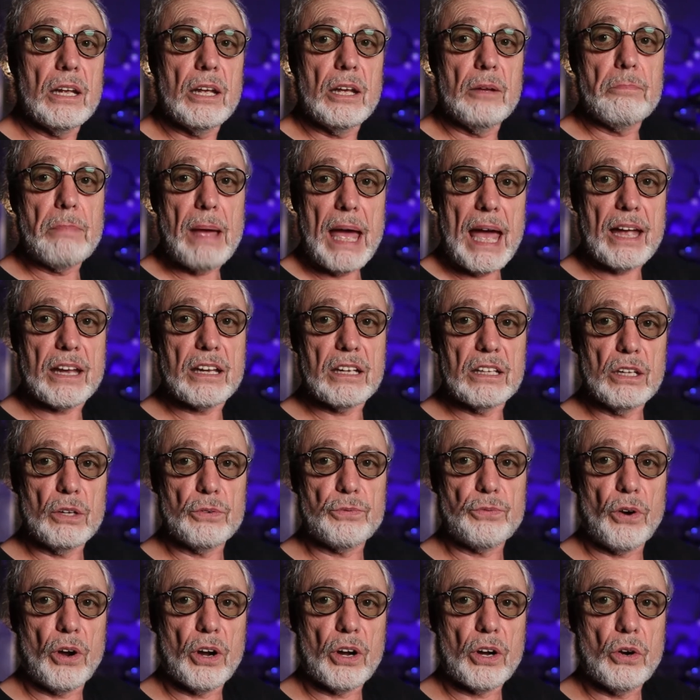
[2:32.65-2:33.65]
back in the
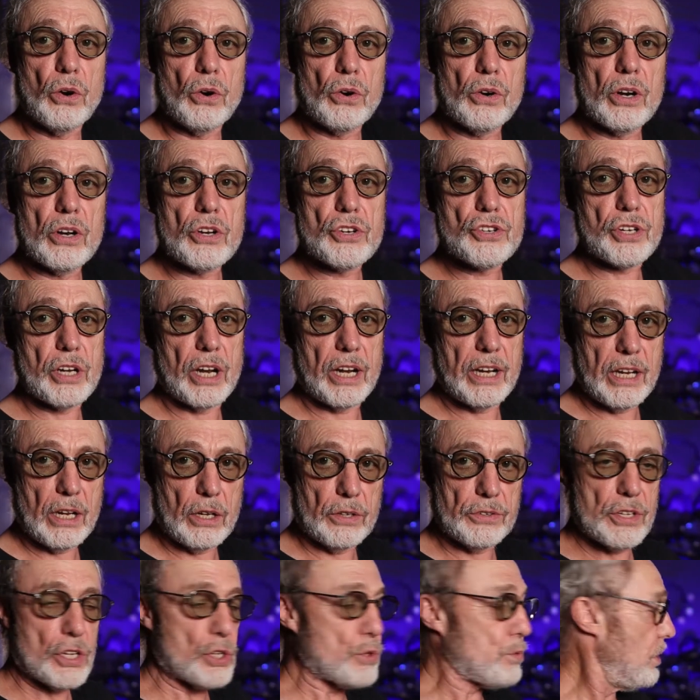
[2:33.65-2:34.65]
far corner, shining
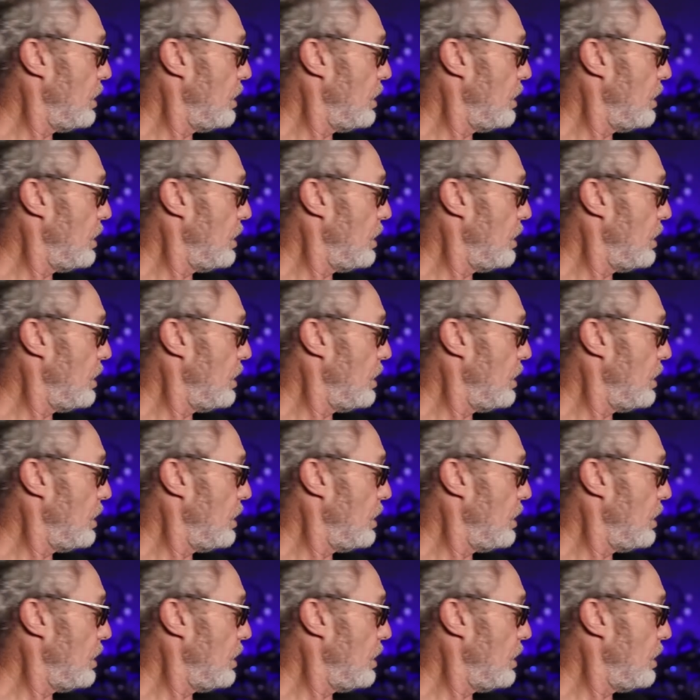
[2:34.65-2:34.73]
out this way.